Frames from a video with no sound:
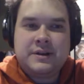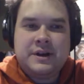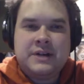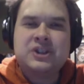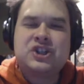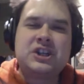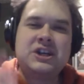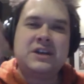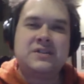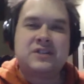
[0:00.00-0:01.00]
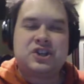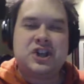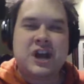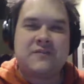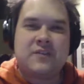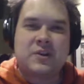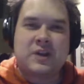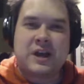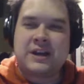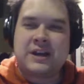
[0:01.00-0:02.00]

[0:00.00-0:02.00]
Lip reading: Did she ever like?